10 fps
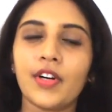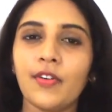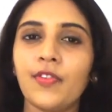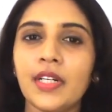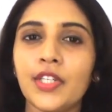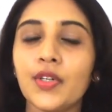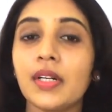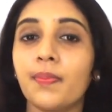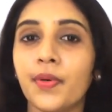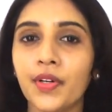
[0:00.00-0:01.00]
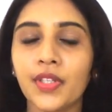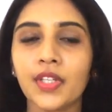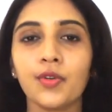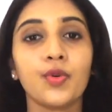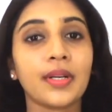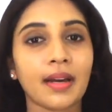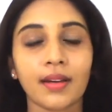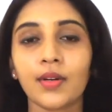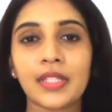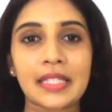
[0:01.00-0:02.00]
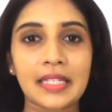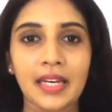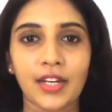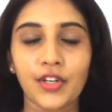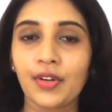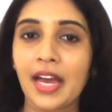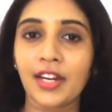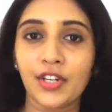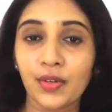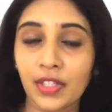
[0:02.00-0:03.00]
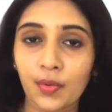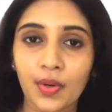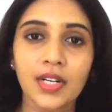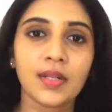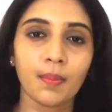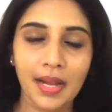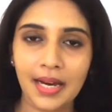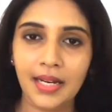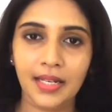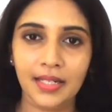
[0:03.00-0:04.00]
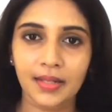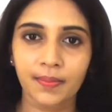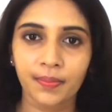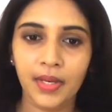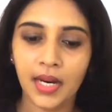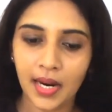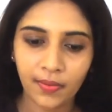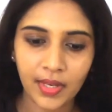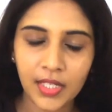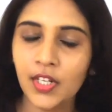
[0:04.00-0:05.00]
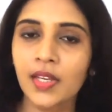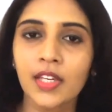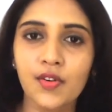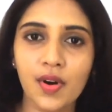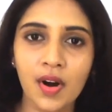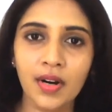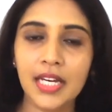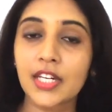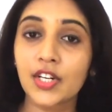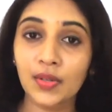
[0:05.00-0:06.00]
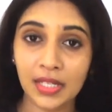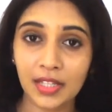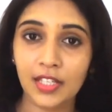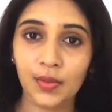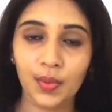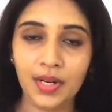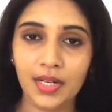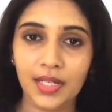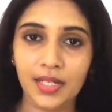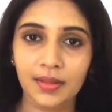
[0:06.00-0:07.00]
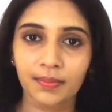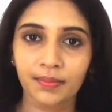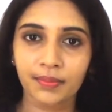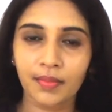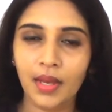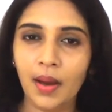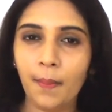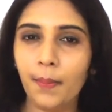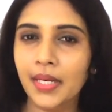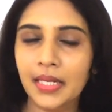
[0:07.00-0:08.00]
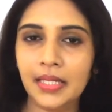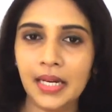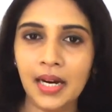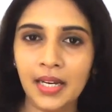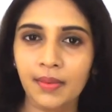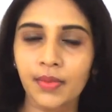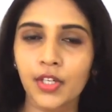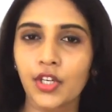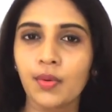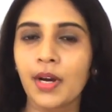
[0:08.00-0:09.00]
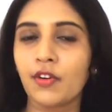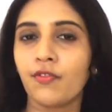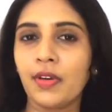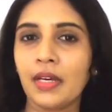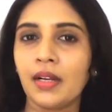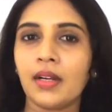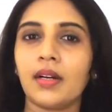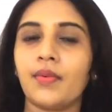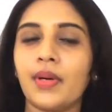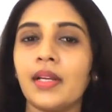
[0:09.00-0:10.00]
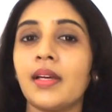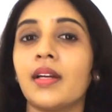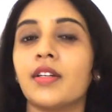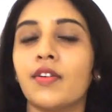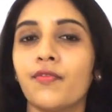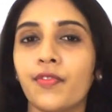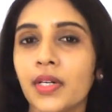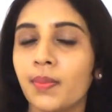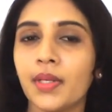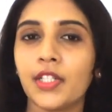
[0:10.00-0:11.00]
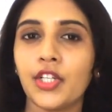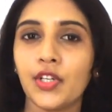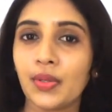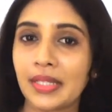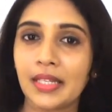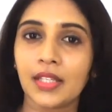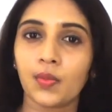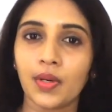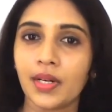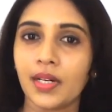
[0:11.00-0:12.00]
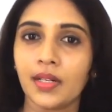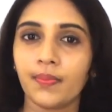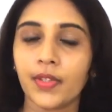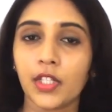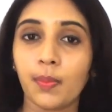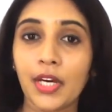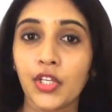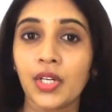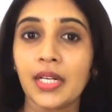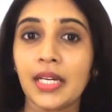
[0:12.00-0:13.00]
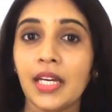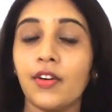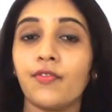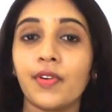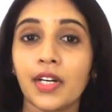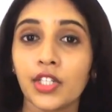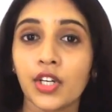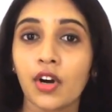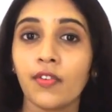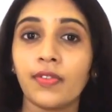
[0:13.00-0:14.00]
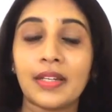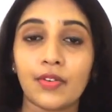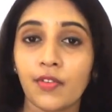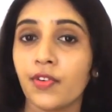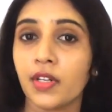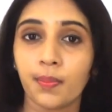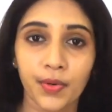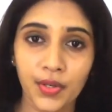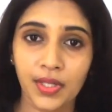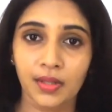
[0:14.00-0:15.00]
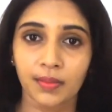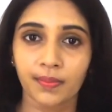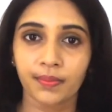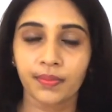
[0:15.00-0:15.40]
referring to a person who cannot see, you can use the word blind. And there's nothing wrong in using this word. But at times, you might feel really uncomfortable to use this word, especially in front of the referred person.